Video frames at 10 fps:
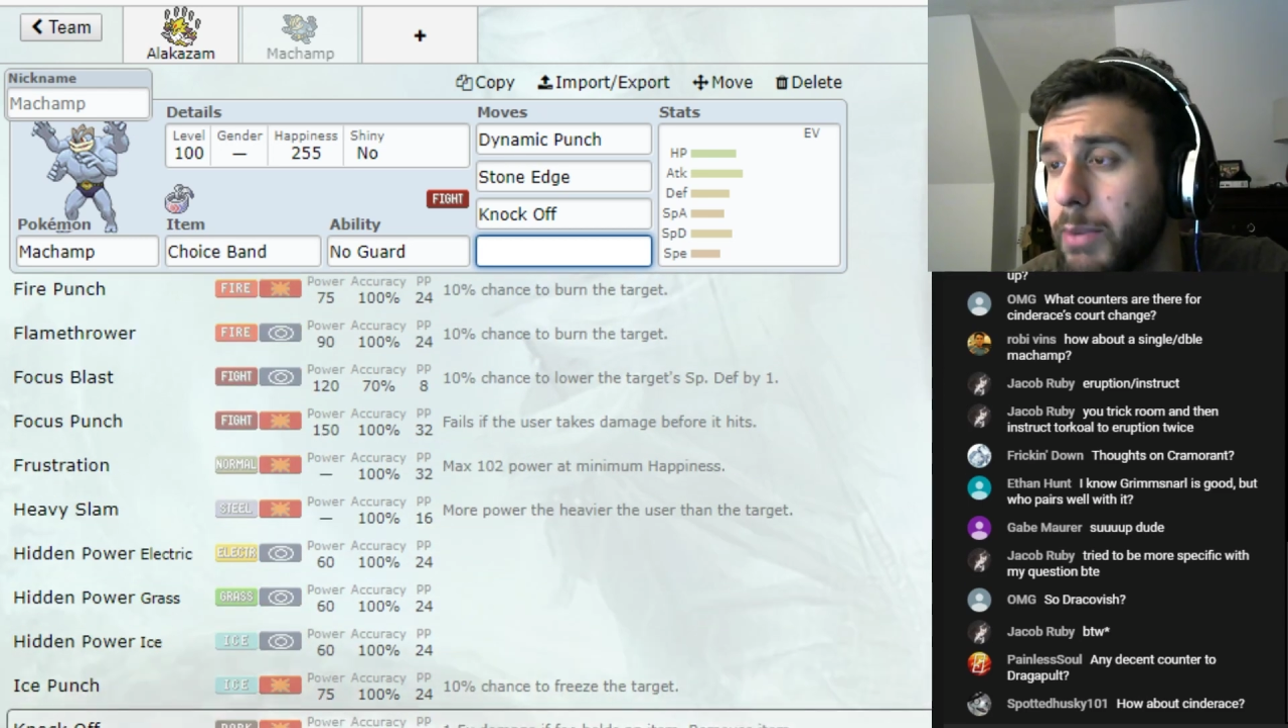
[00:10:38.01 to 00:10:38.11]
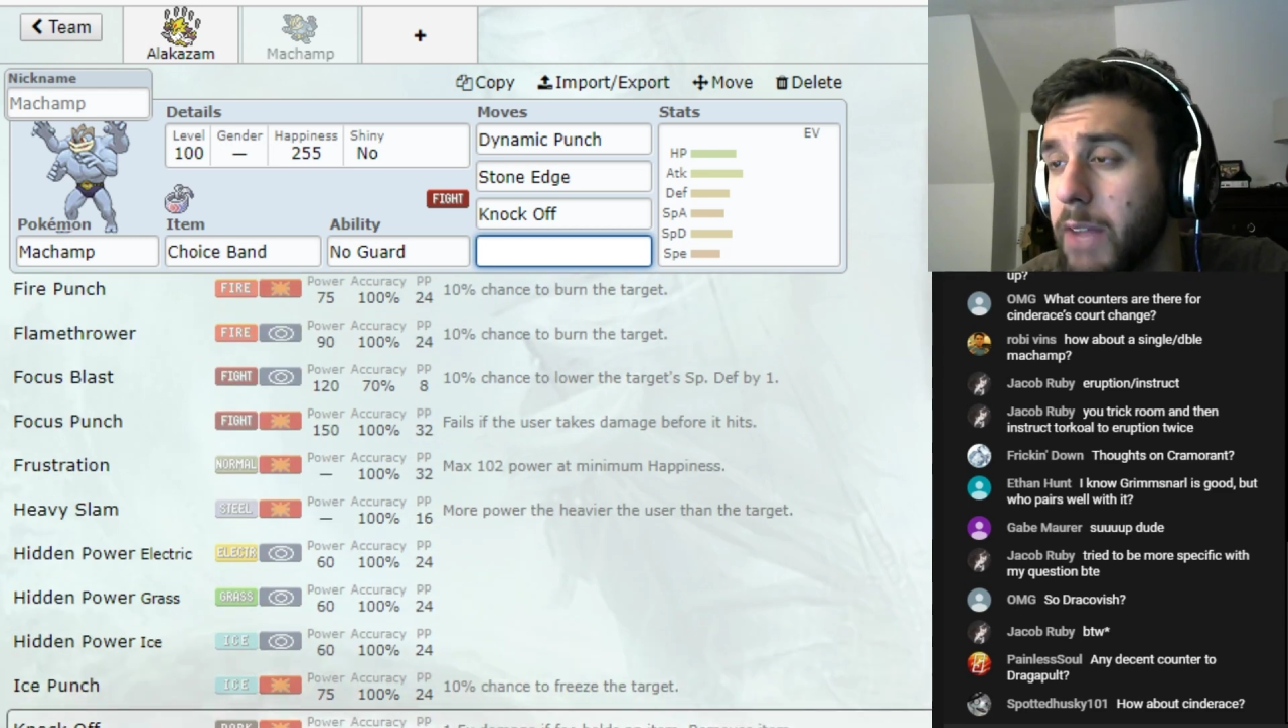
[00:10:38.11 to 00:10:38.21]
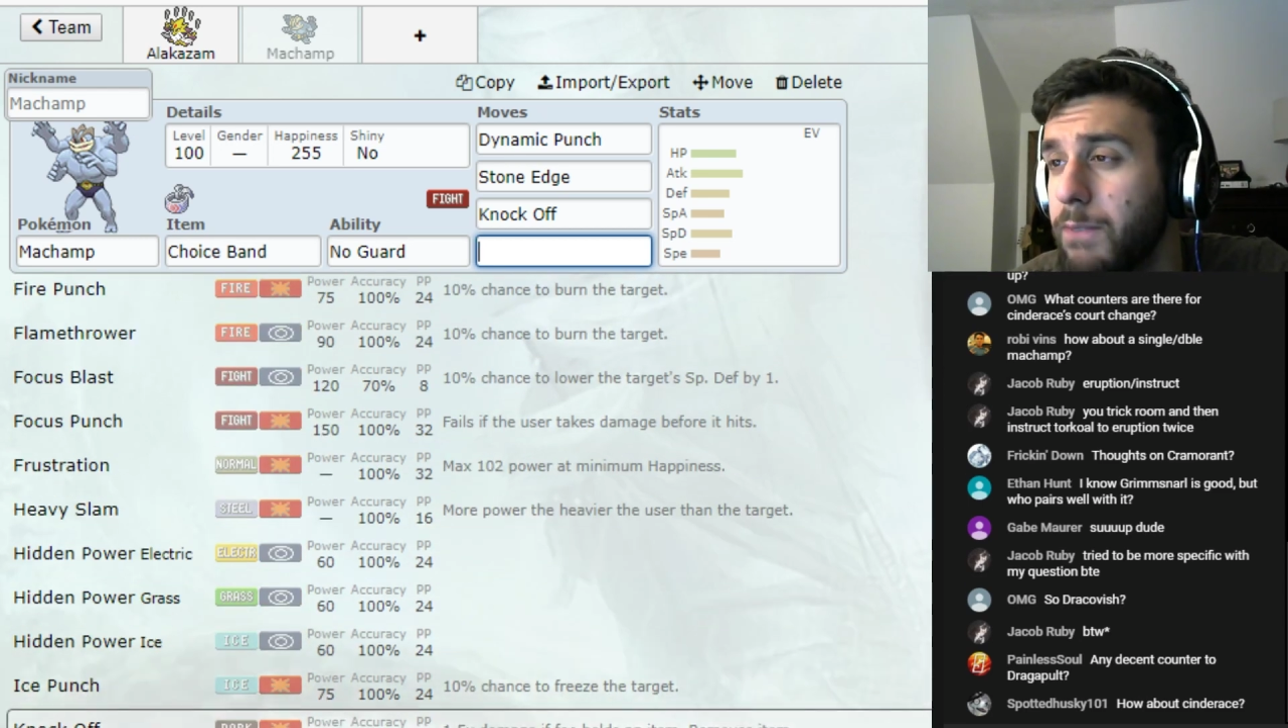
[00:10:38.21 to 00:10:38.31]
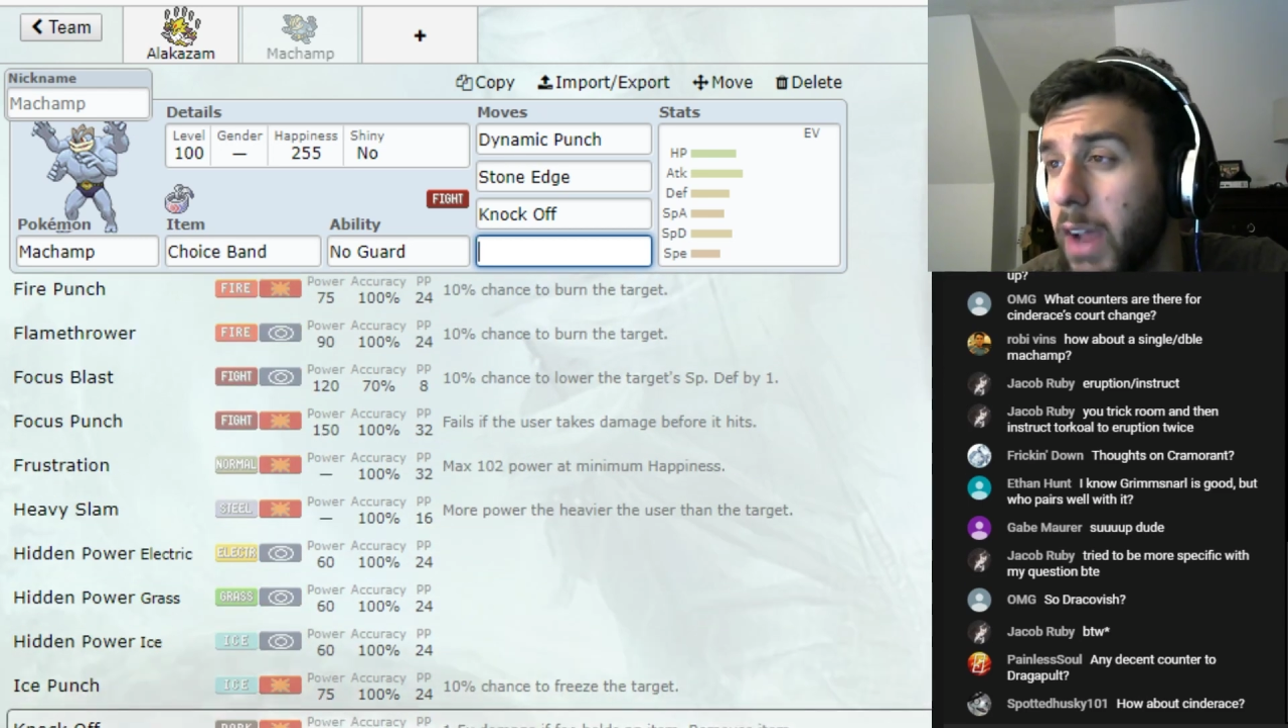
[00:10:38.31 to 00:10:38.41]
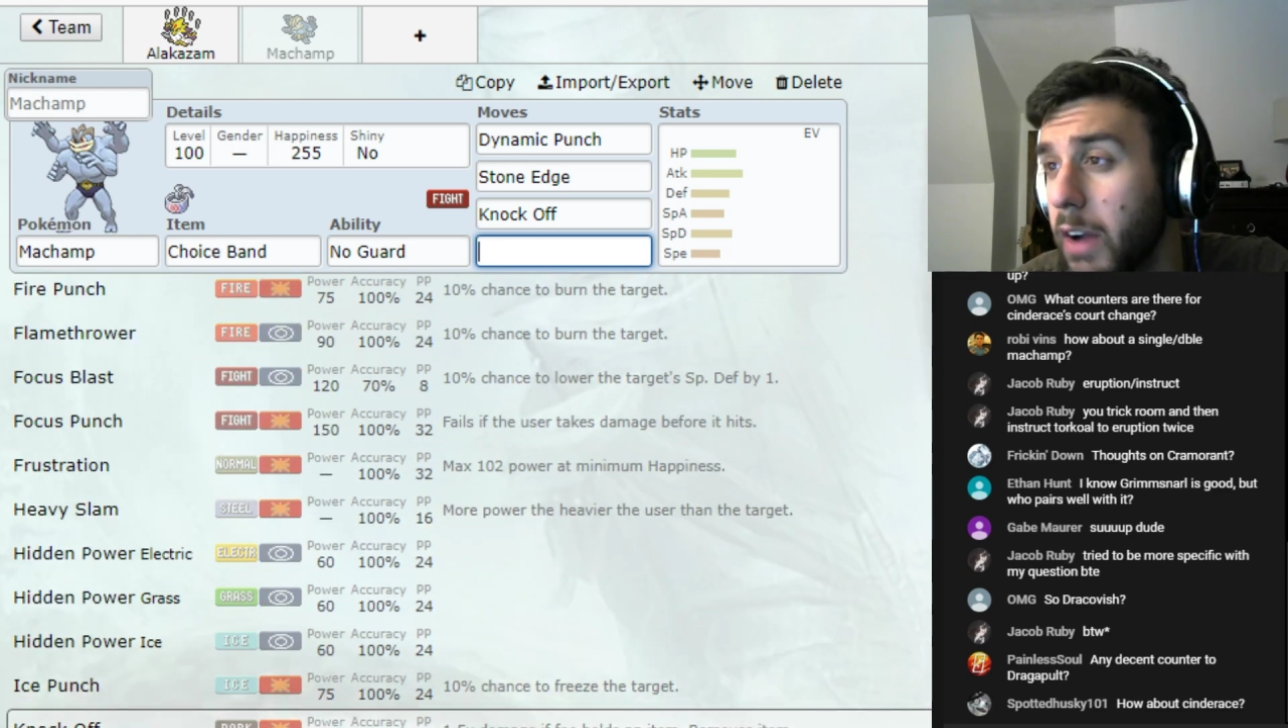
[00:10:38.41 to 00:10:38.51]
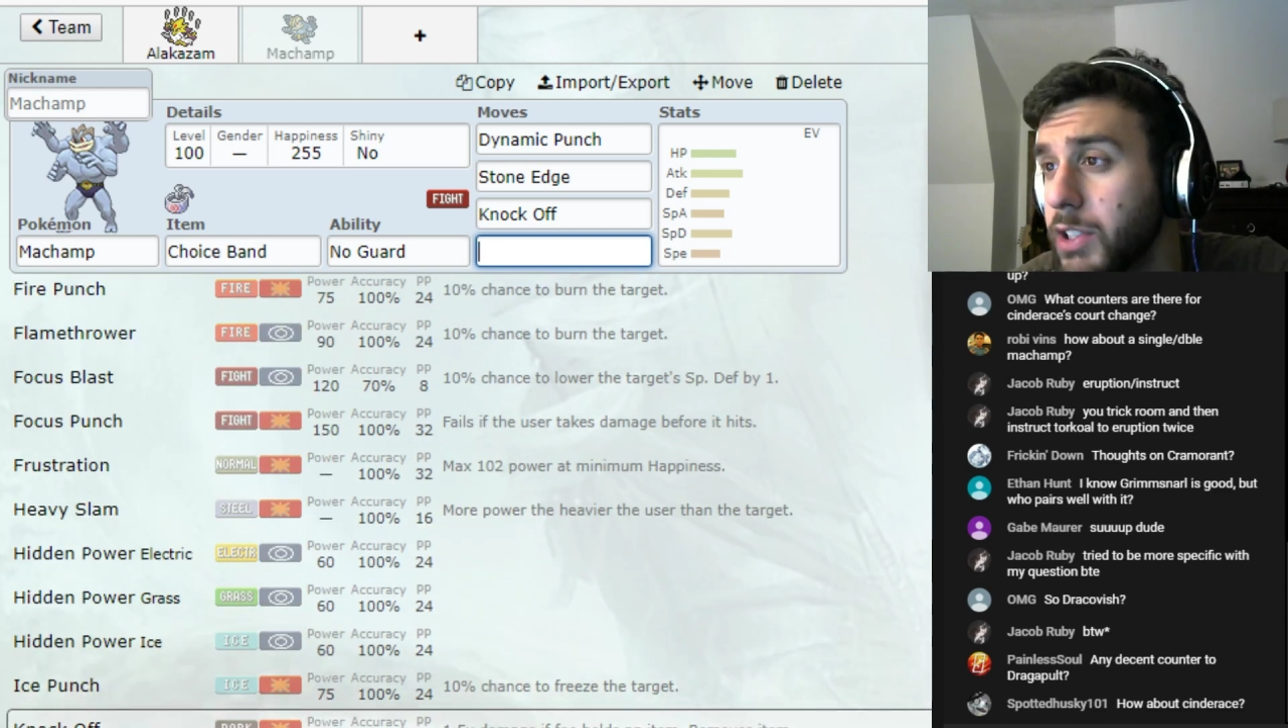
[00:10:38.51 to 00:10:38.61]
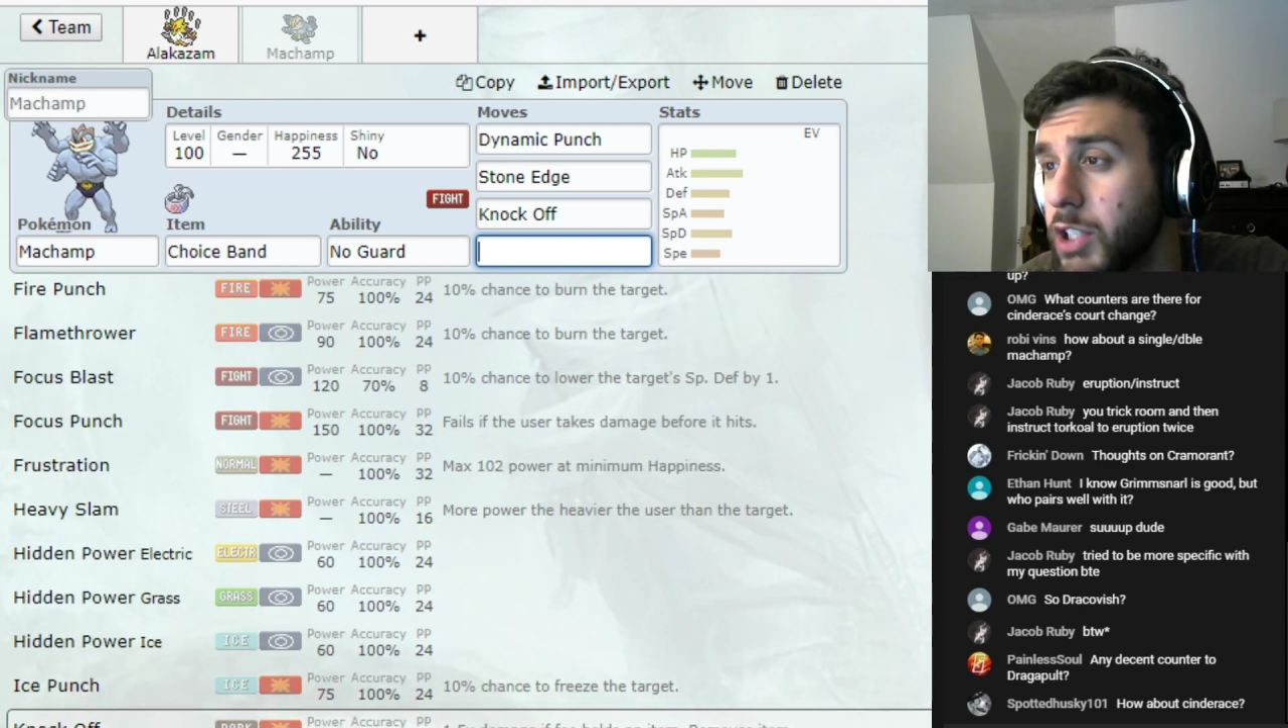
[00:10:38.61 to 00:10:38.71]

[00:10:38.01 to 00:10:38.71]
hit Fairies